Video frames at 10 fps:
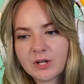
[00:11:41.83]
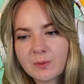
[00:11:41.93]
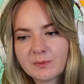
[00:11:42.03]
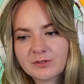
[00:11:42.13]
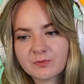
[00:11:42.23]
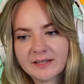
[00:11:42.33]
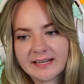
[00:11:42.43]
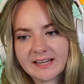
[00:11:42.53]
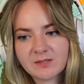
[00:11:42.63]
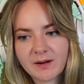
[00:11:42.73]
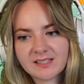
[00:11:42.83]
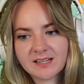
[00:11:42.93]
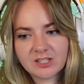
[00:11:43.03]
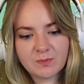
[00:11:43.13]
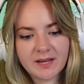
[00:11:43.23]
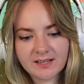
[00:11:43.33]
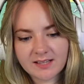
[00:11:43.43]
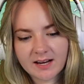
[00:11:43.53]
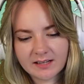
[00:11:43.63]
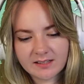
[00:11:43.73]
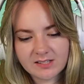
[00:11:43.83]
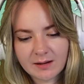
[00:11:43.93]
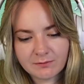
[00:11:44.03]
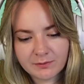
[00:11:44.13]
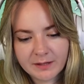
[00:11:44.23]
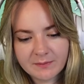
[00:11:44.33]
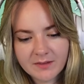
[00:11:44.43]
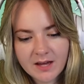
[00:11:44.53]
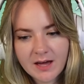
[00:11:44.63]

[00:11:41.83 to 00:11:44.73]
No one was really expecting it to be exactly the same from me.